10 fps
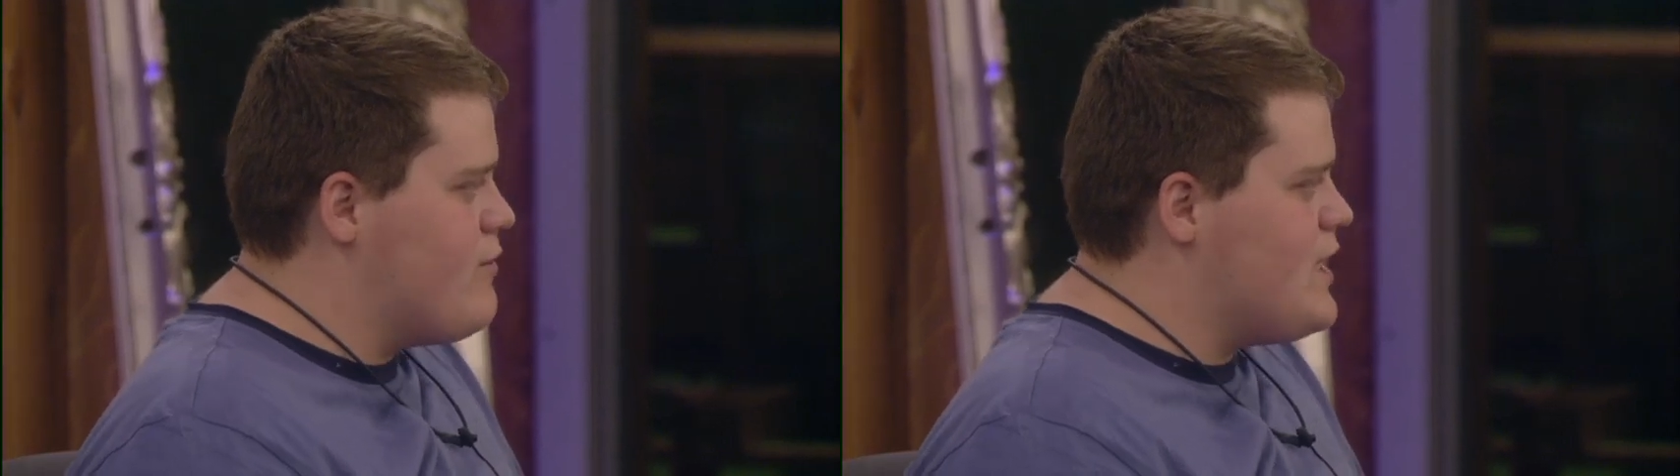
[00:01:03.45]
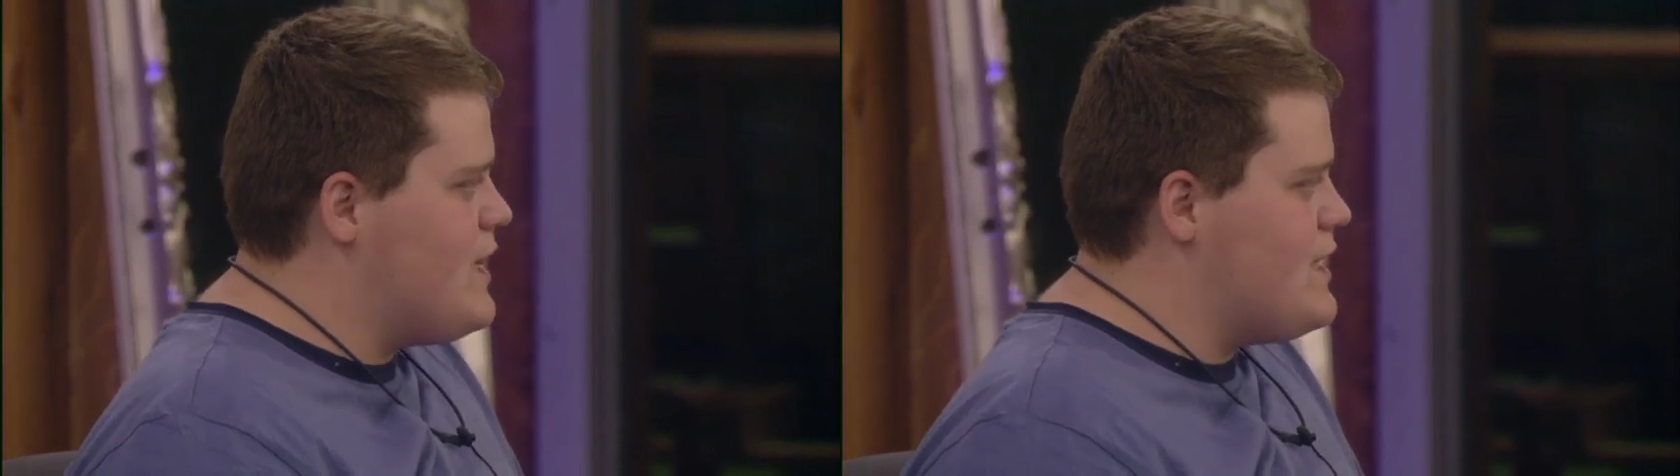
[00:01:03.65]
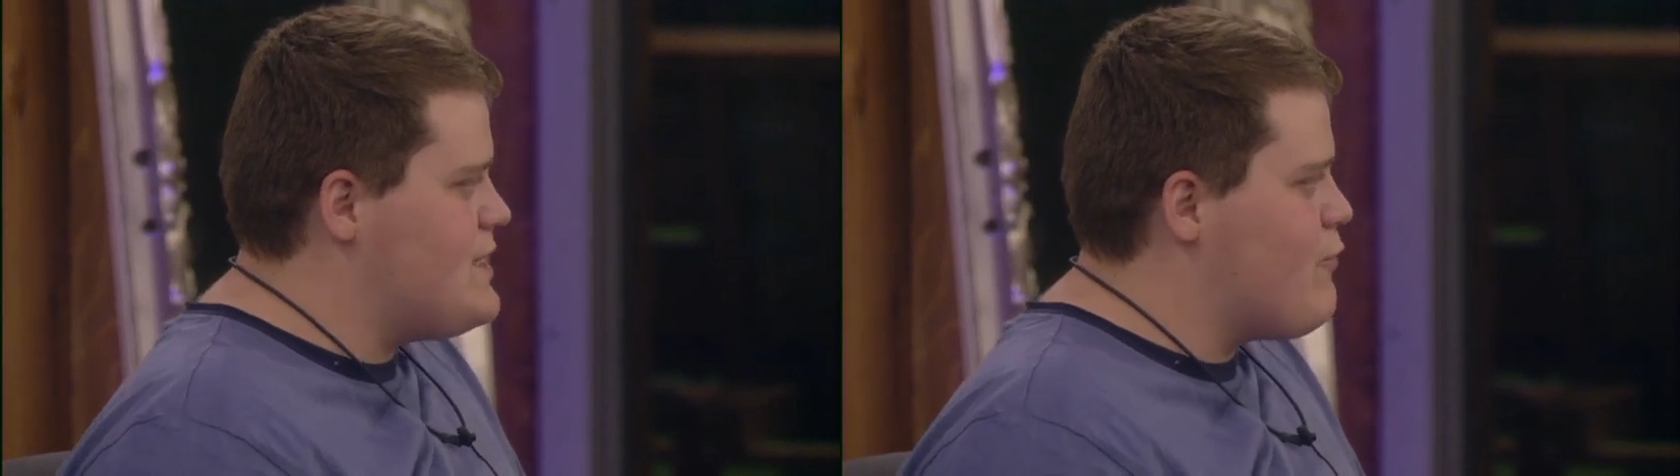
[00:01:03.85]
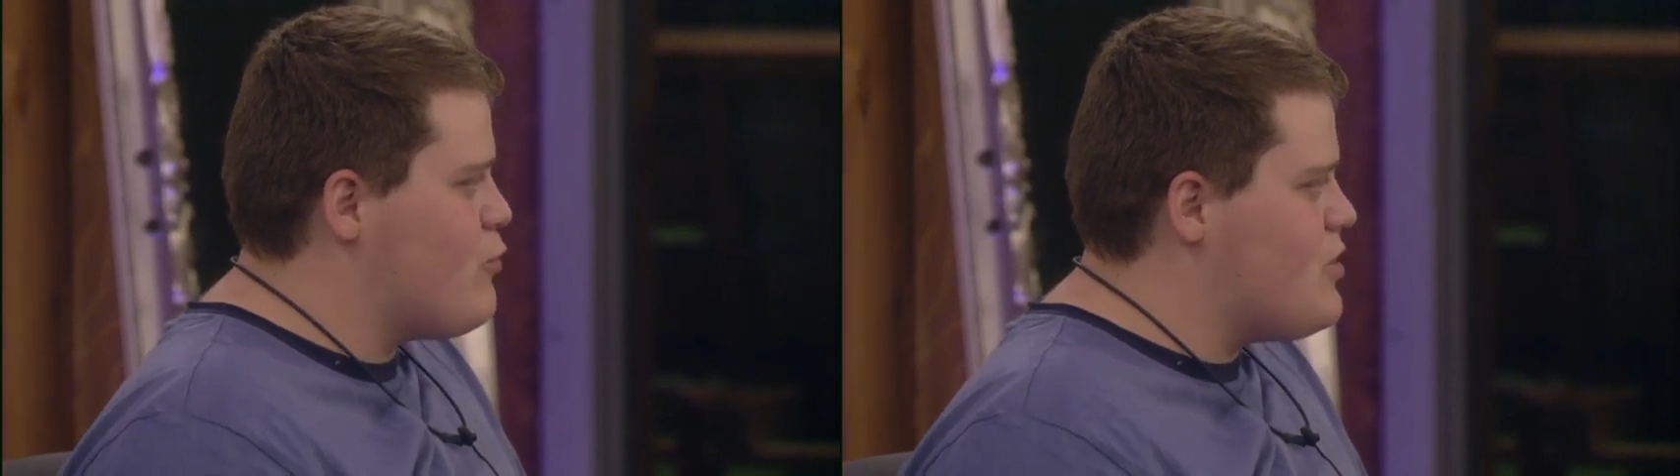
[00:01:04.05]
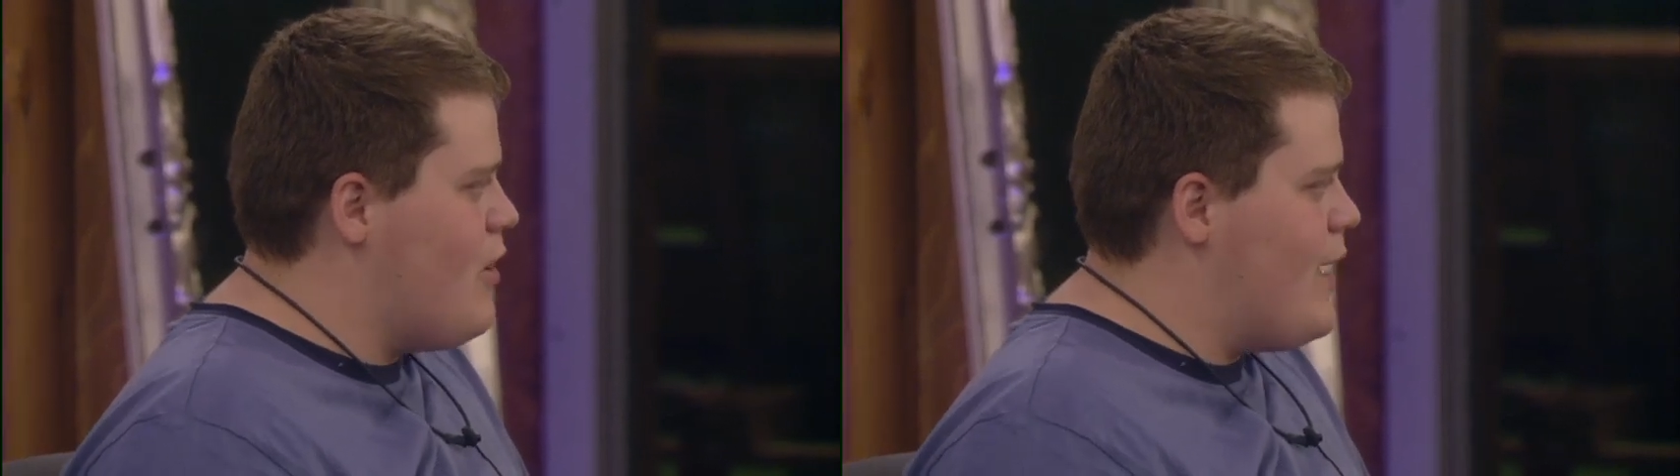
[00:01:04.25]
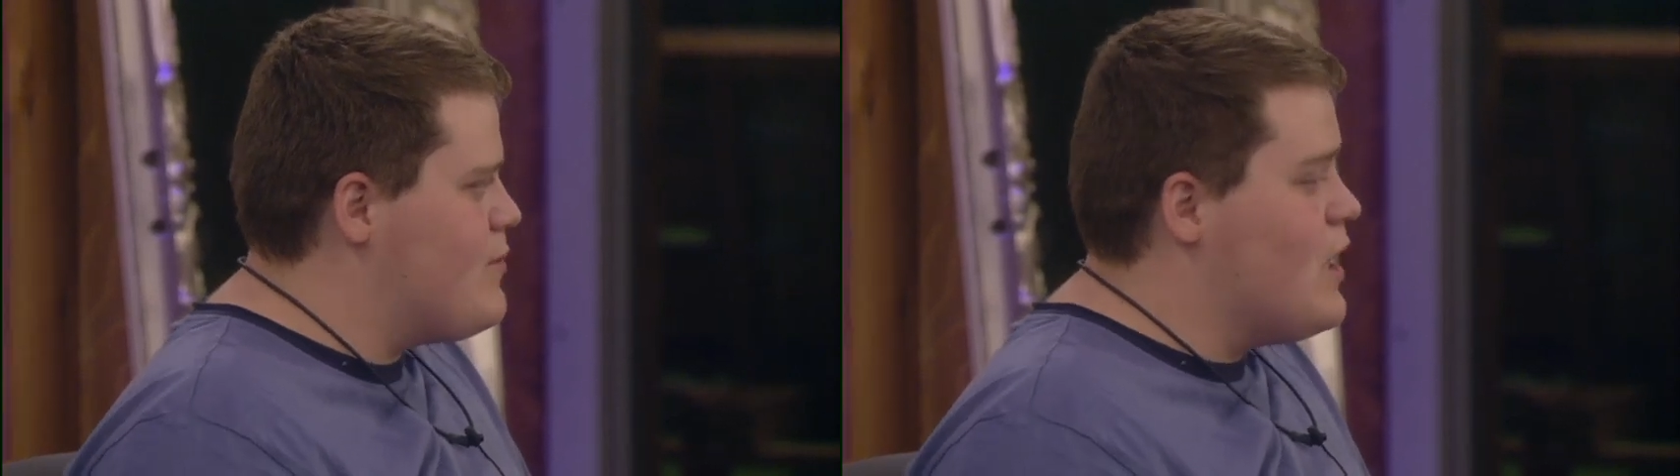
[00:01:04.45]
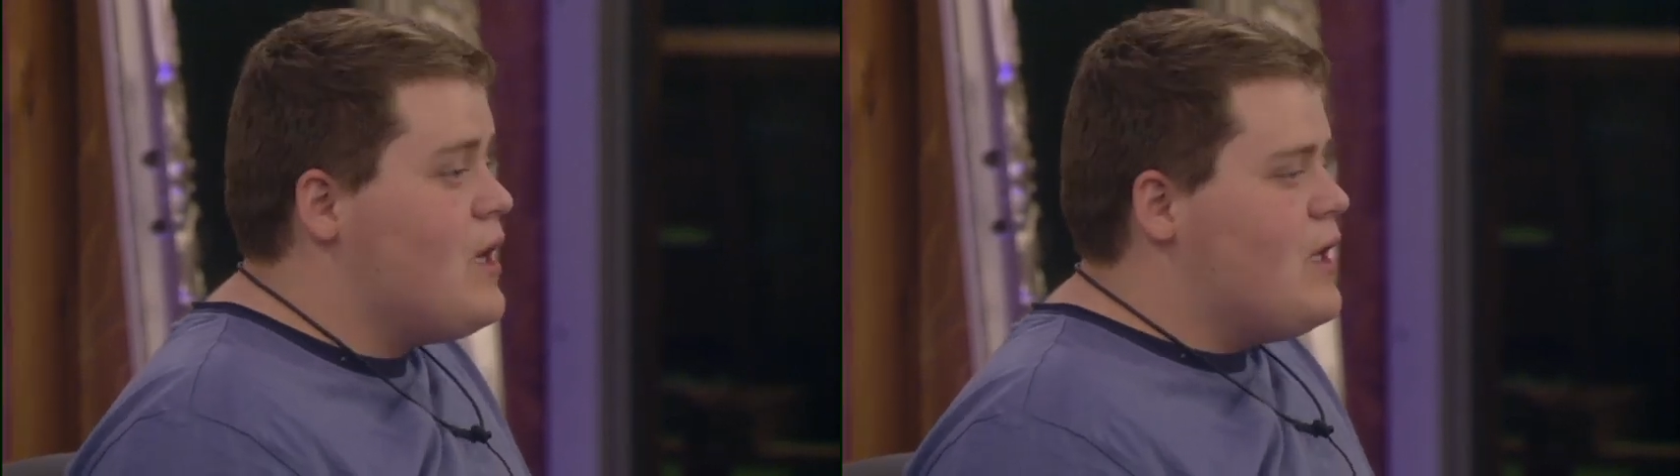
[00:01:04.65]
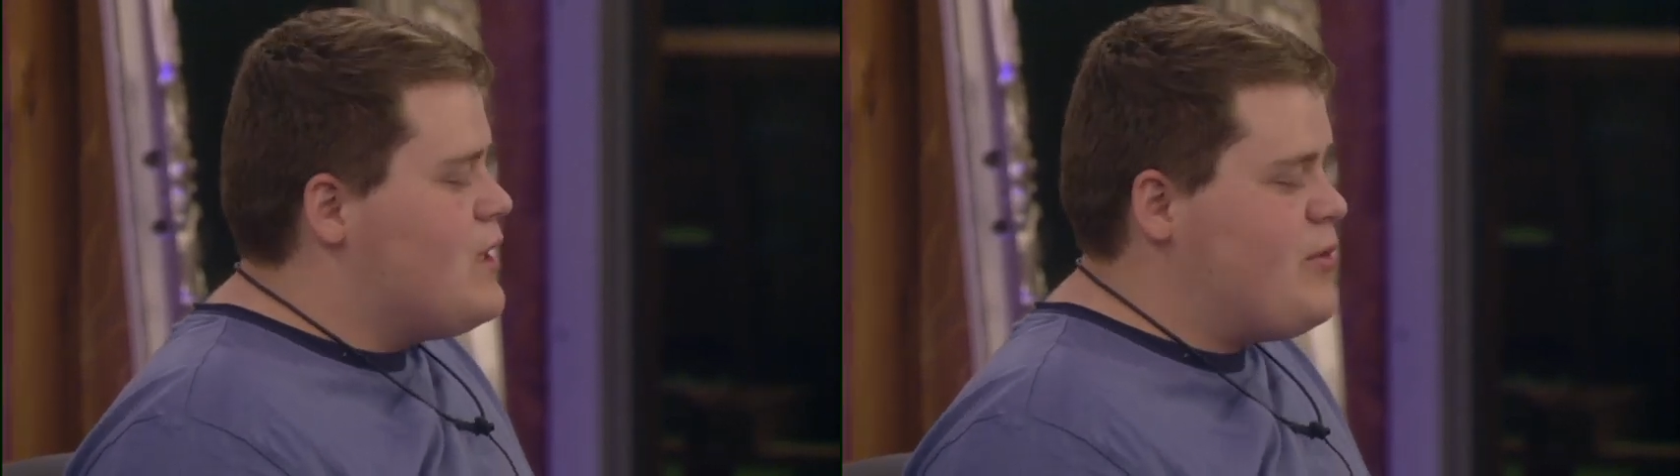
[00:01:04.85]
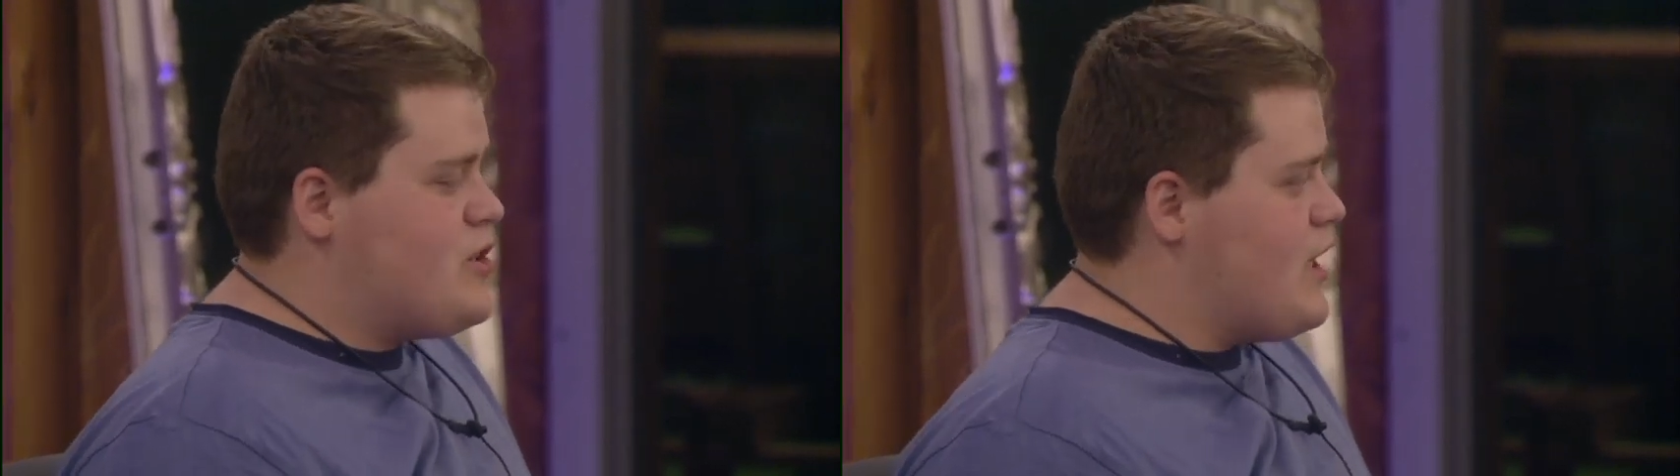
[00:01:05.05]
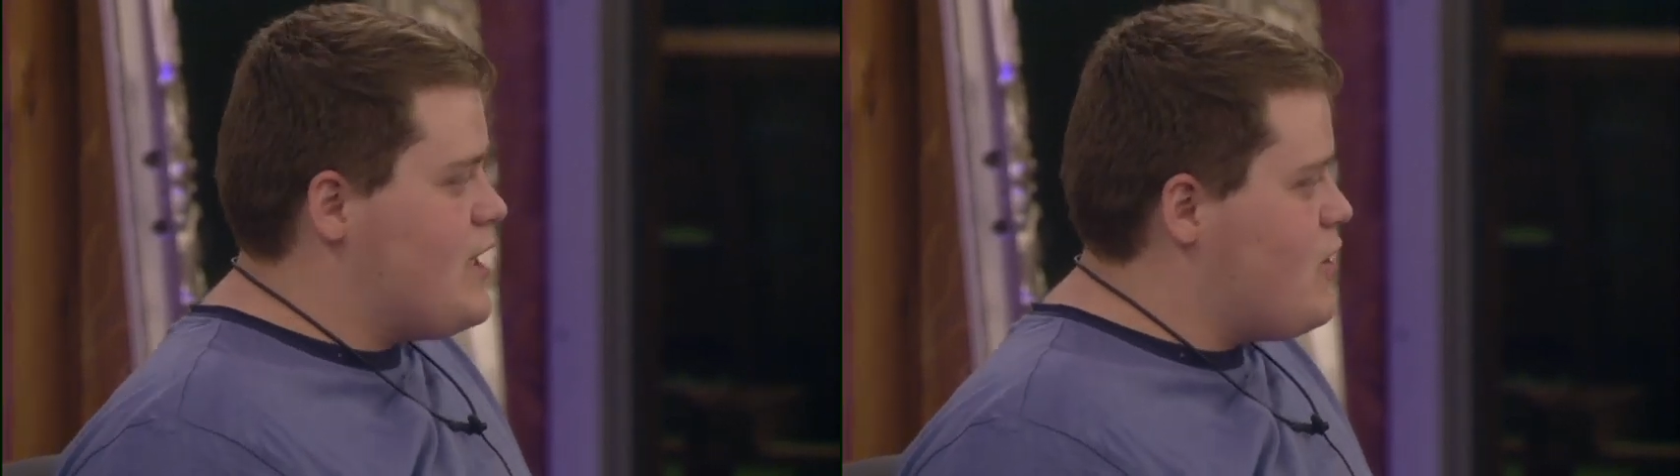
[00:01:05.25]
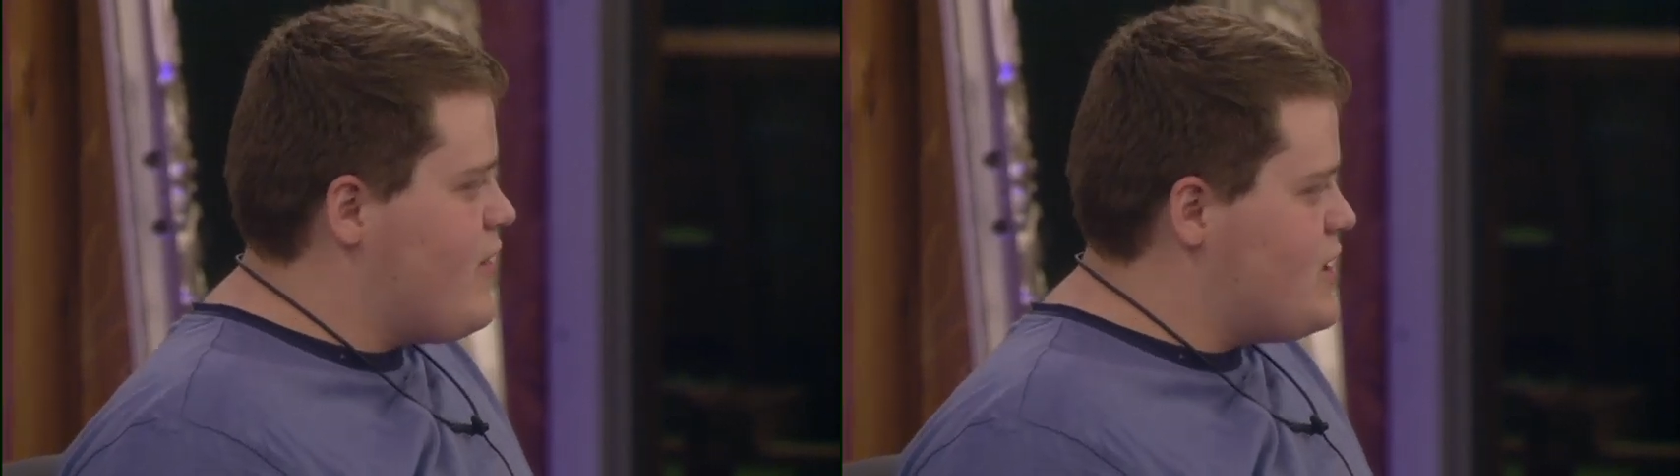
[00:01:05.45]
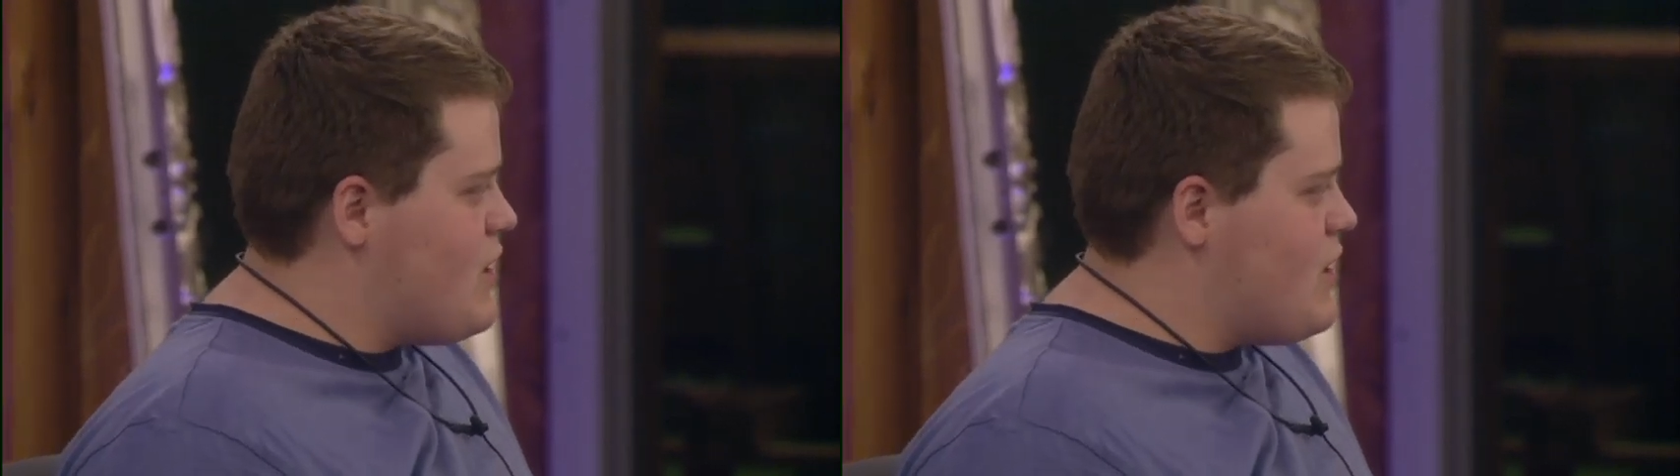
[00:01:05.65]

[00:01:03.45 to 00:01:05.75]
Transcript: I've said this several times. Then we just kicked off at each